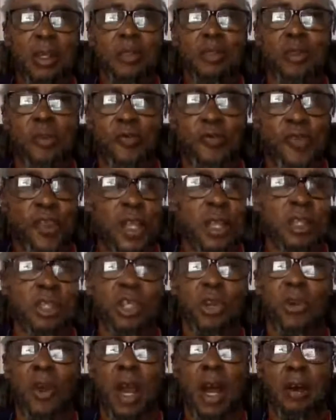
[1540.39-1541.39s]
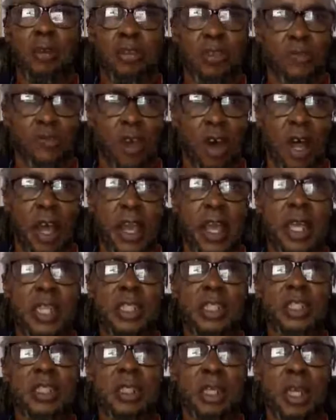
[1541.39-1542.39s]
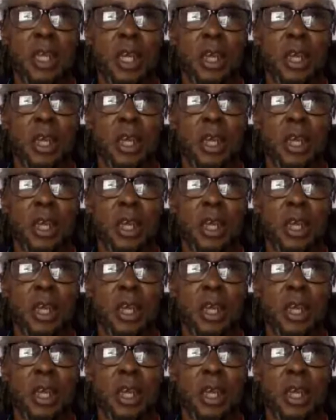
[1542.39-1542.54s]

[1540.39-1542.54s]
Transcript: to filter out of our heads.